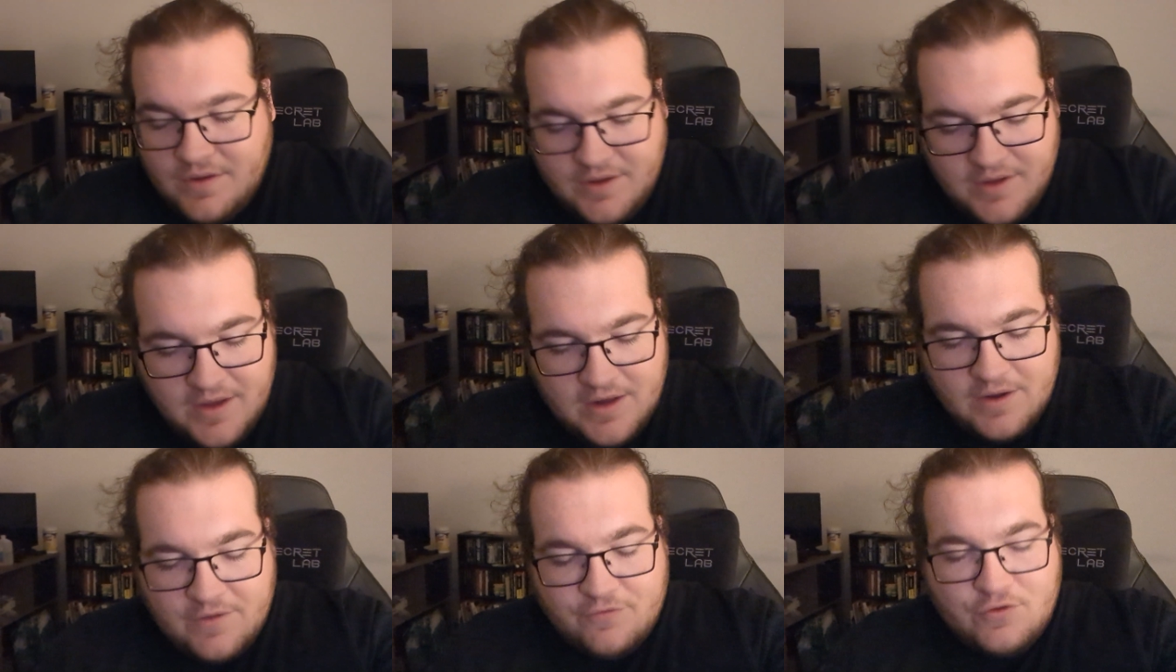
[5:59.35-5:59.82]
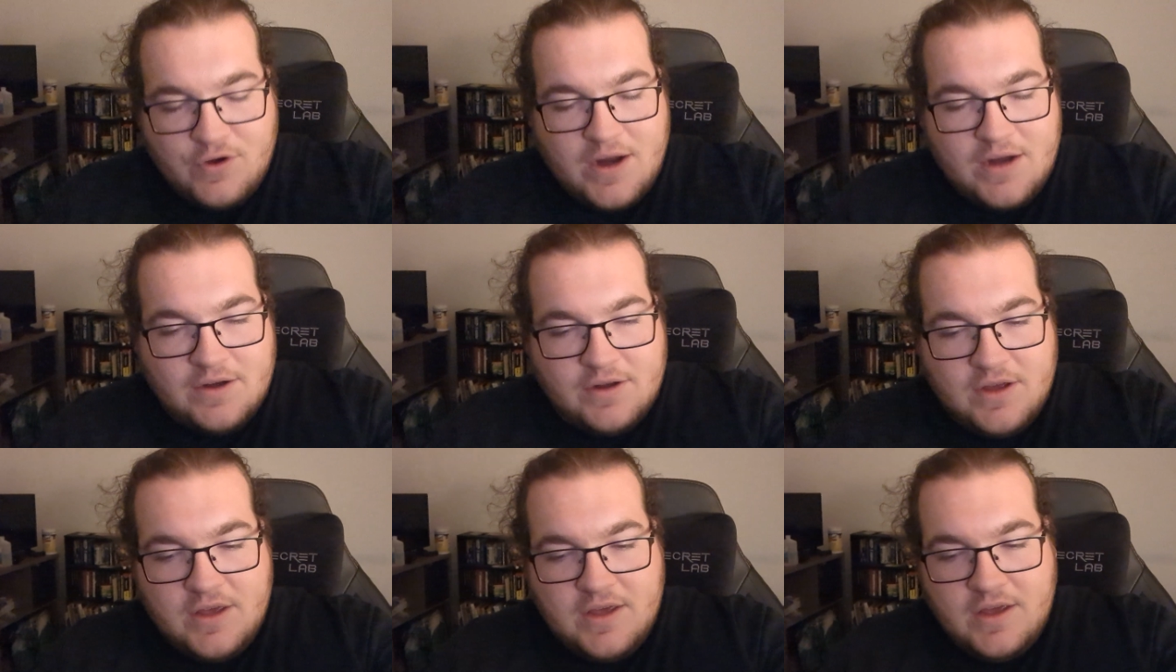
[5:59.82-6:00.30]
get a
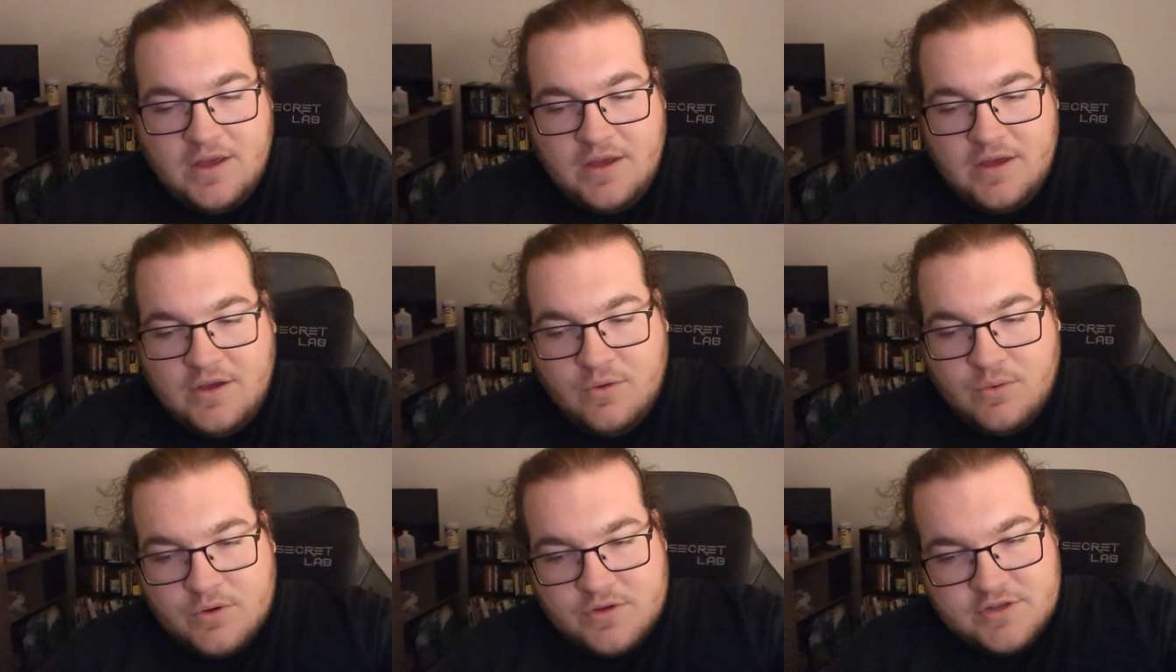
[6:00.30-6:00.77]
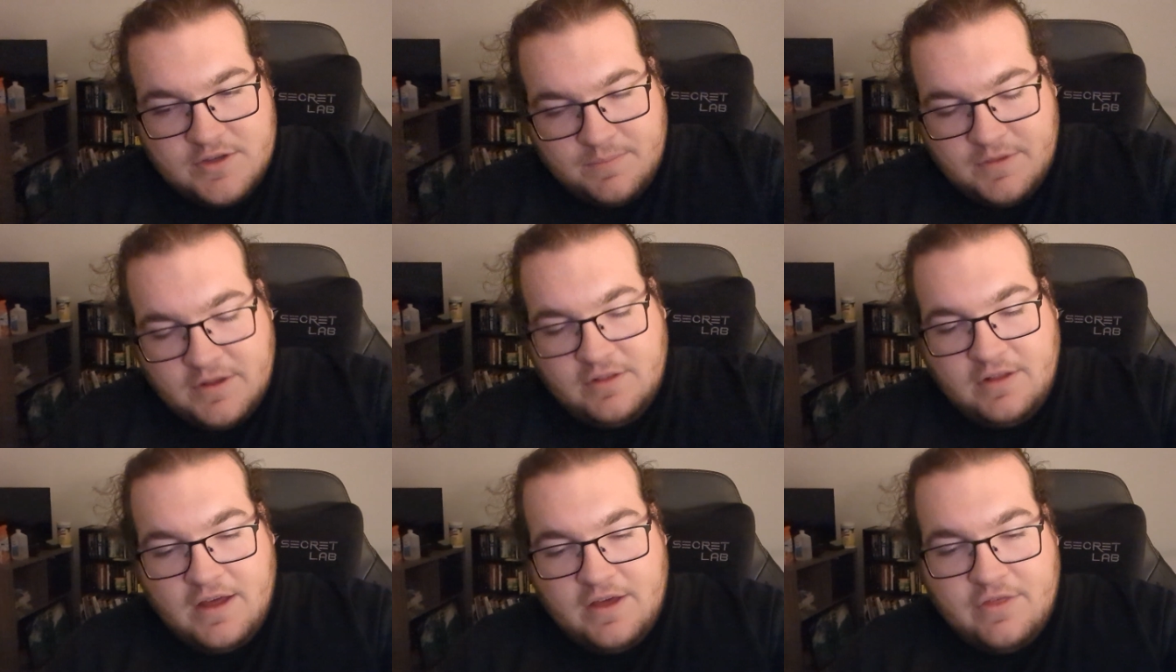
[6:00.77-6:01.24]
friend key or
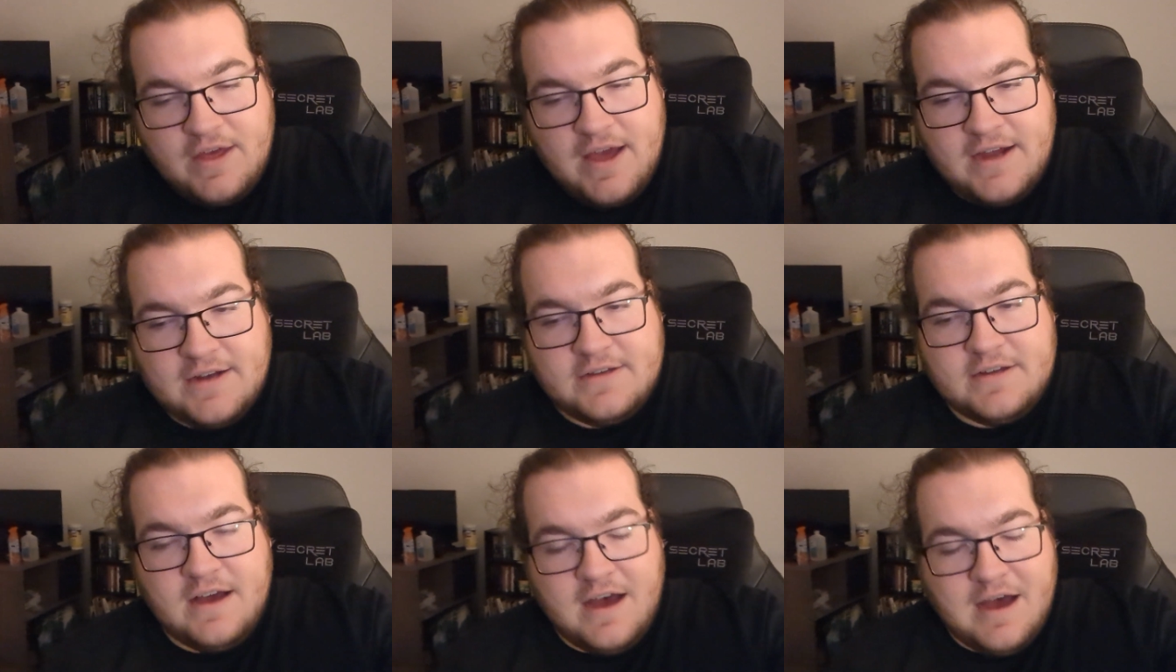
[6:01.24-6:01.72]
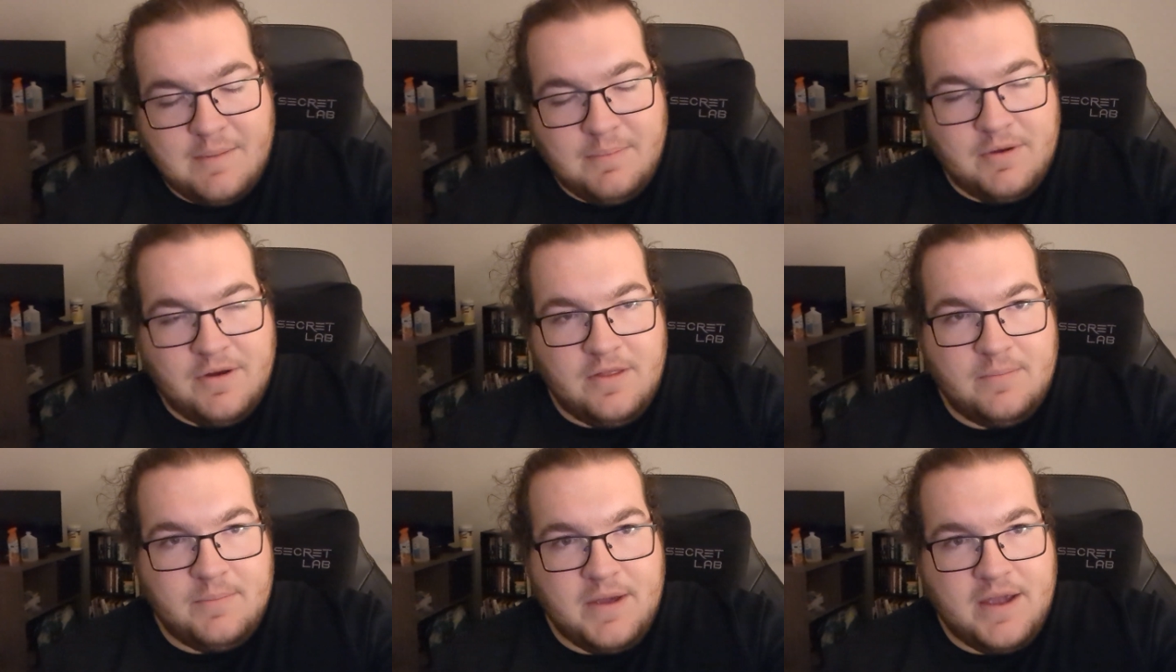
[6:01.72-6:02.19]
something like that to hop
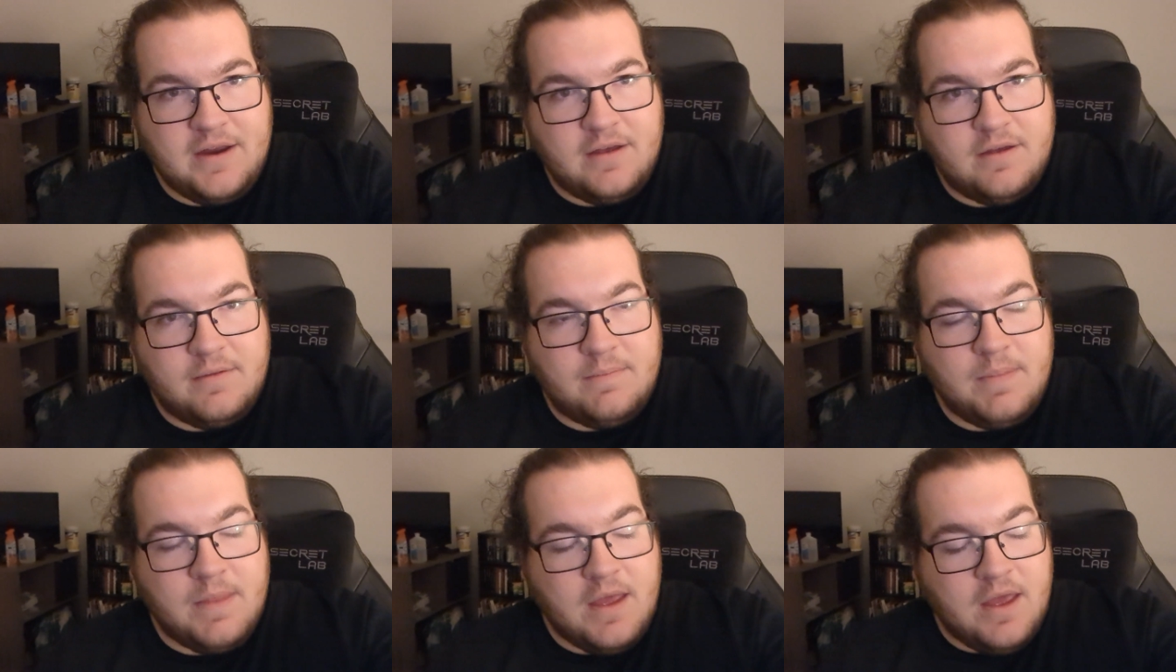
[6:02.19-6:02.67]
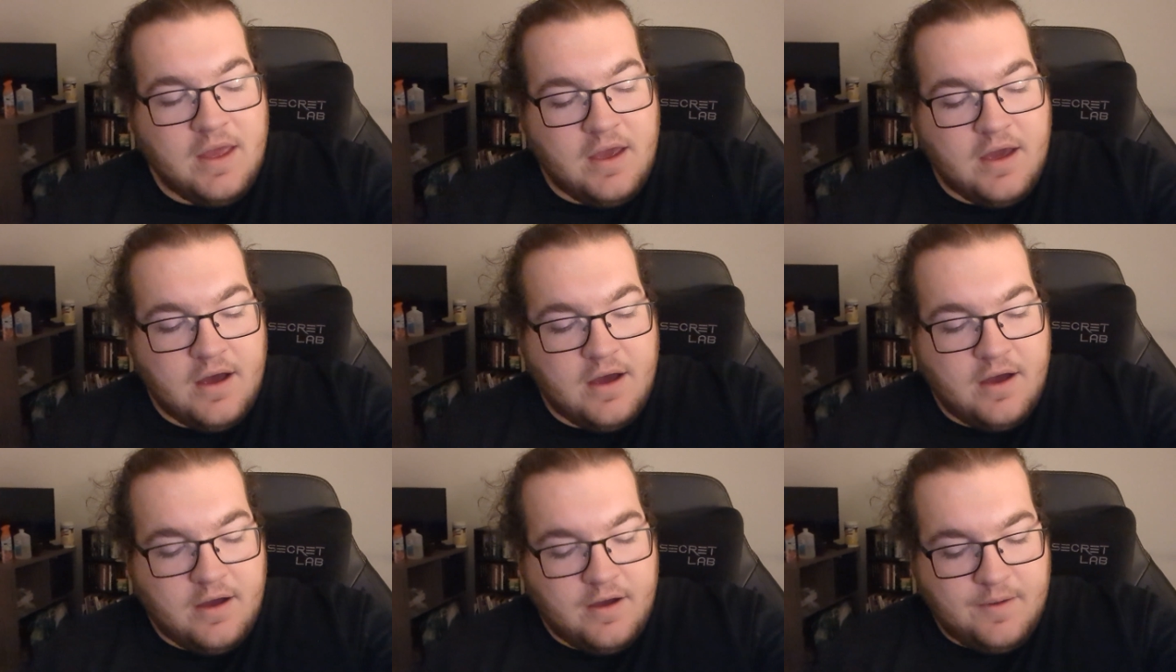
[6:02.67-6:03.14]
into the beta.
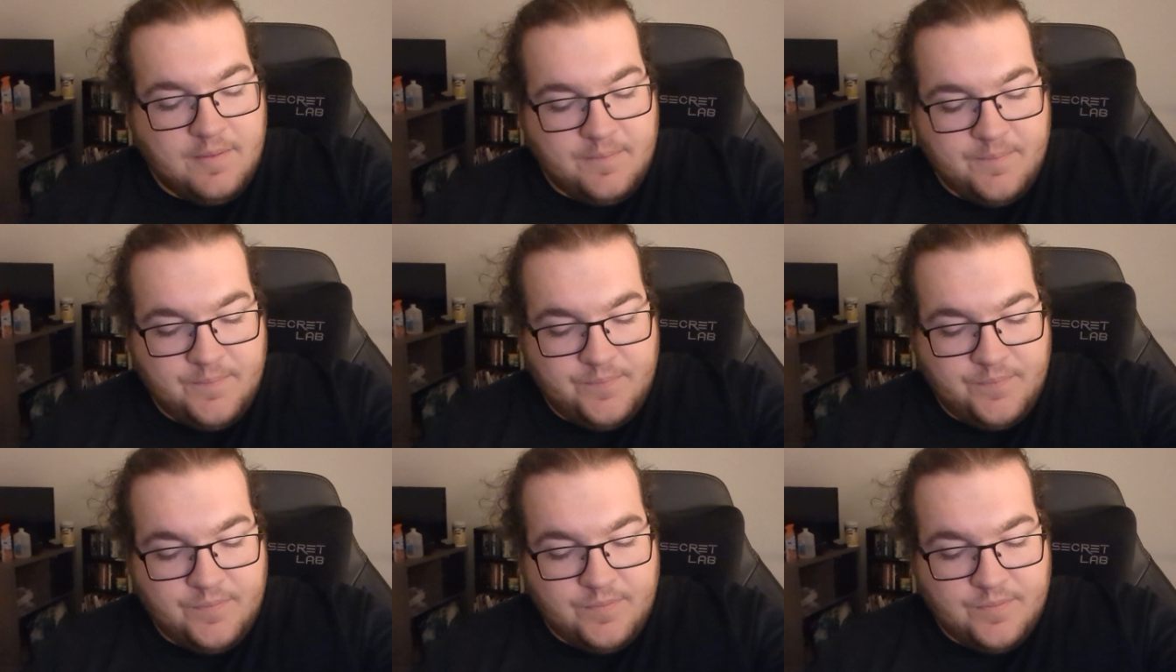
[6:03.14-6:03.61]
Um,